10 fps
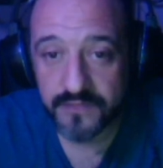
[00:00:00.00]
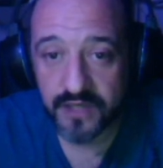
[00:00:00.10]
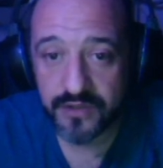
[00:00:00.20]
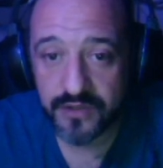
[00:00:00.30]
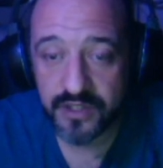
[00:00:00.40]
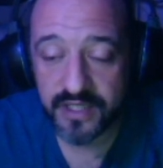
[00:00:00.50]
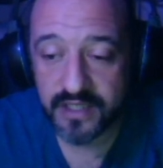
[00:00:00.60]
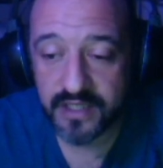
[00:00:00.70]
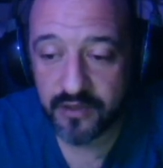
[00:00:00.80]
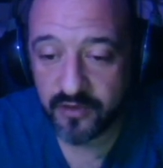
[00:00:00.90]
So it takes
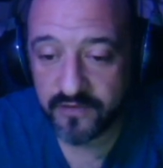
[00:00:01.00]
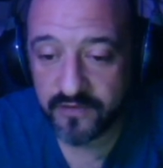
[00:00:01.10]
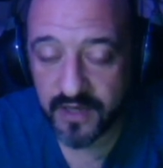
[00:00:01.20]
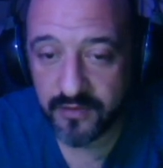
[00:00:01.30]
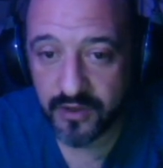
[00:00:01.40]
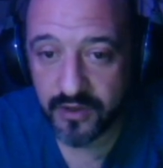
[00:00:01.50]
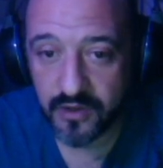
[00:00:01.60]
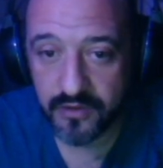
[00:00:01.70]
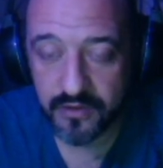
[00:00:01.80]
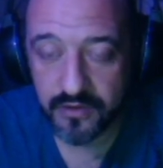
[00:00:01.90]
a little bit of time to
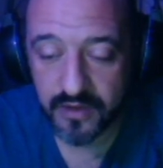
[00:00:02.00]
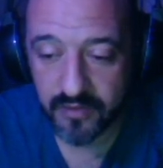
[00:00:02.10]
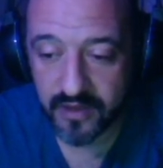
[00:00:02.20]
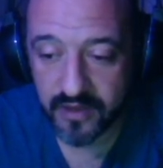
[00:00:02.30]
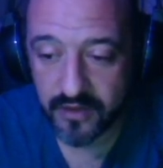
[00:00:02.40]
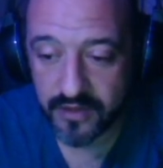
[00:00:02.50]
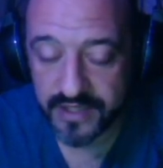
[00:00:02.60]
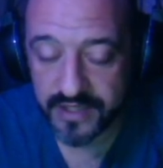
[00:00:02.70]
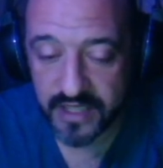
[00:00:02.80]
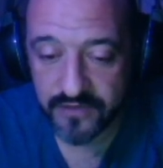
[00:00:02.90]
load, depending on the
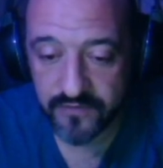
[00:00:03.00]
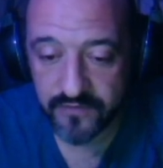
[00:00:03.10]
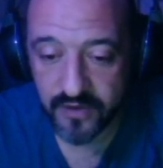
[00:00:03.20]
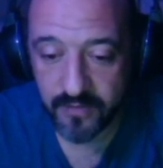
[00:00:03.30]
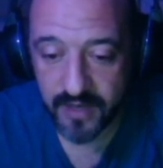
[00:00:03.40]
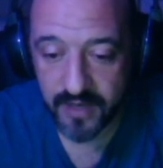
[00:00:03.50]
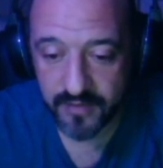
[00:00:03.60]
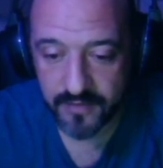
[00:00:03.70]
size of your map.